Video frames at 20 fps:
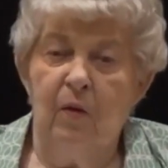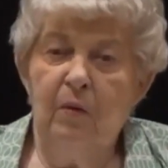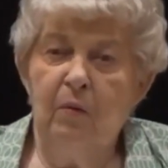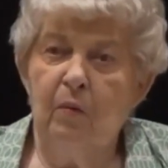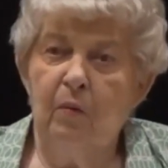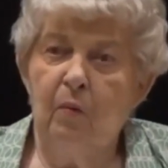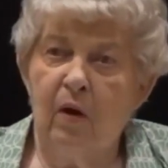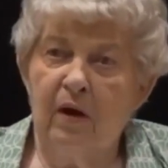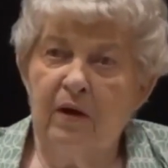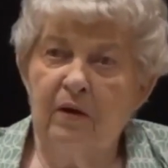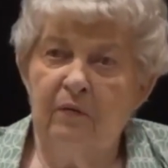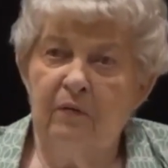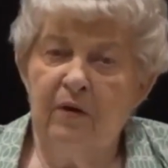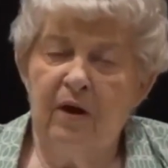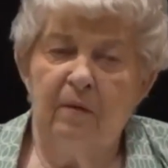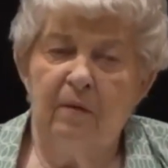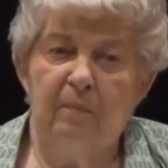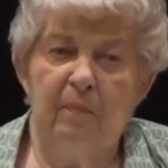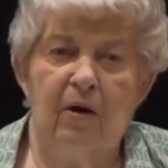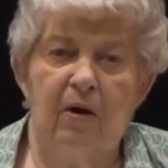We were walking
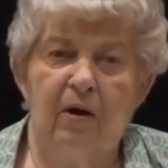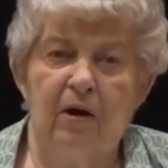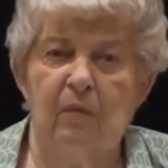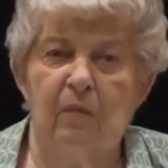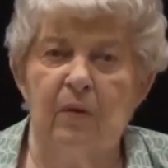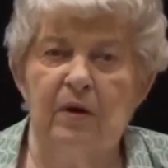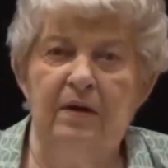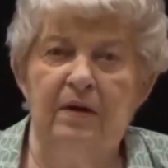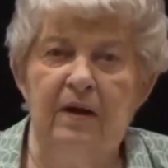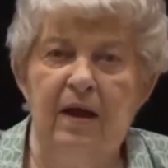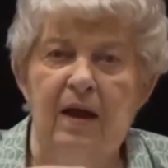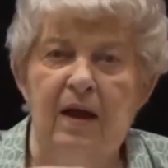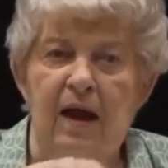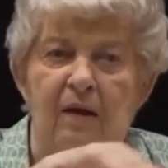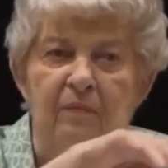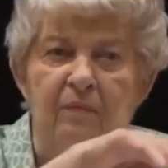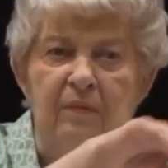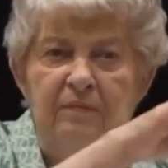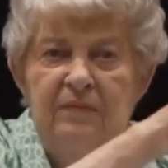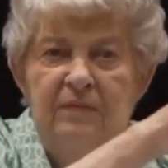around a park one
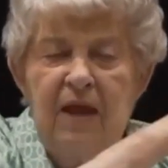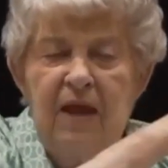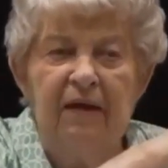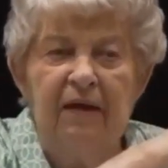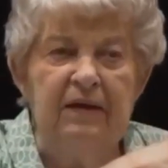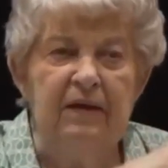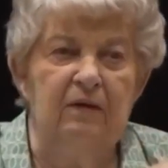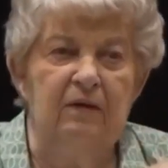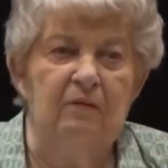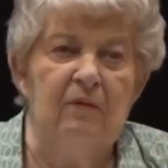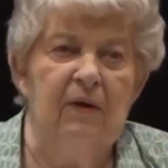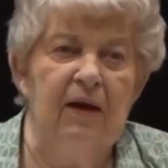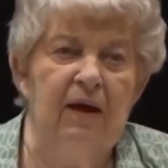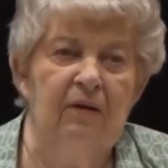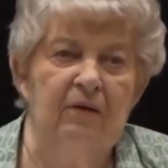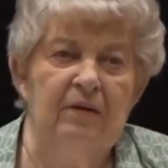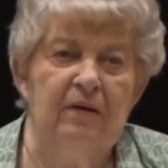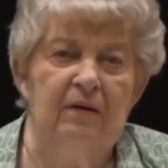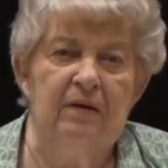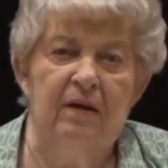day, out hiking
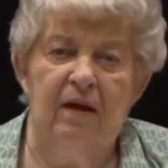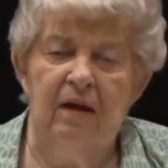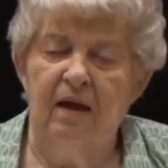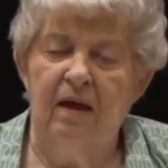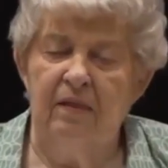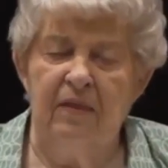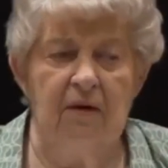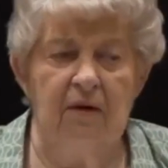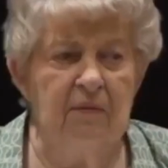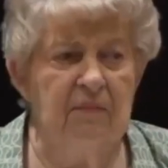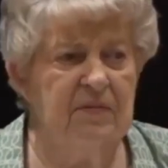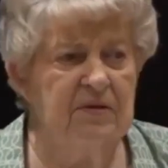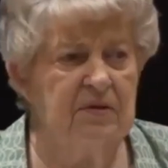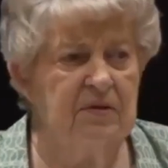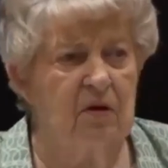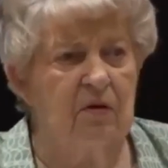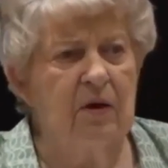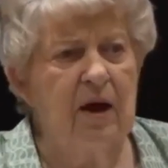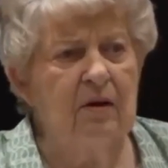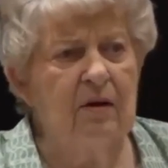around, and there
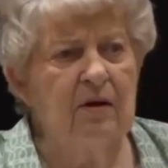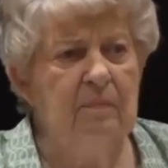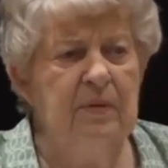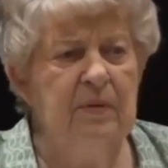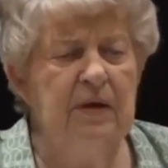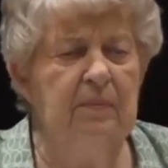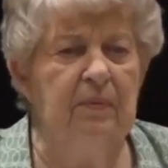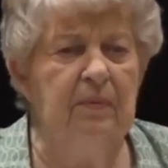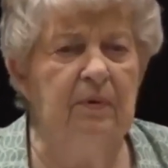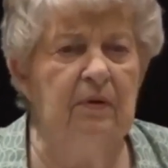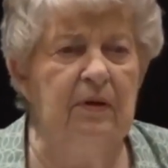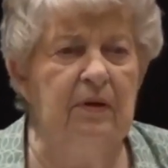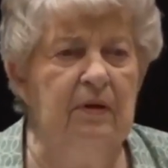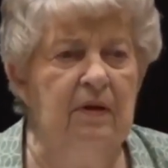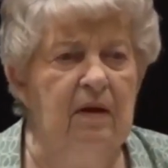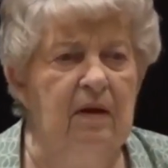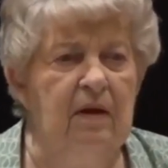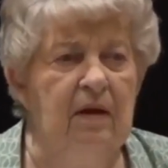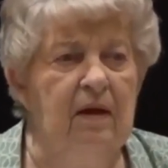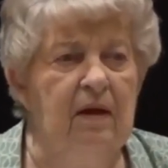was a crowd of people,
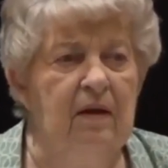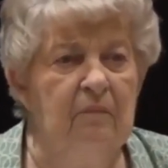and